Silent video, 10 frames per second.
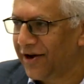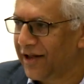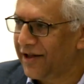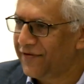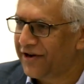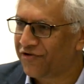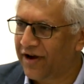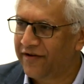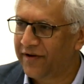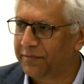I love that
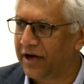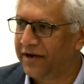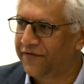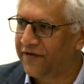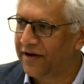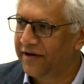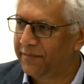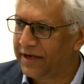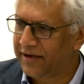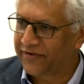drive up 95
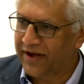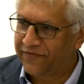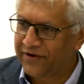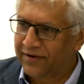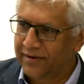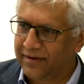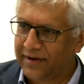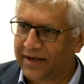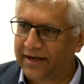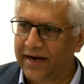because after
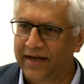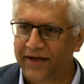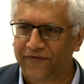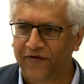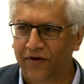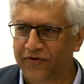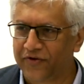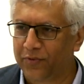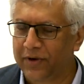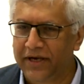Connecticut
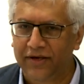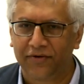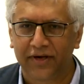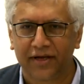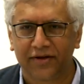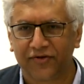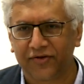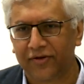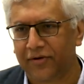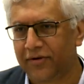falls away, you get
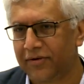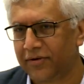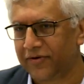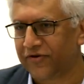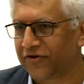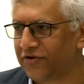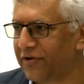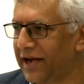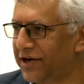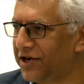this long
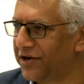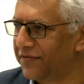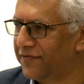stretch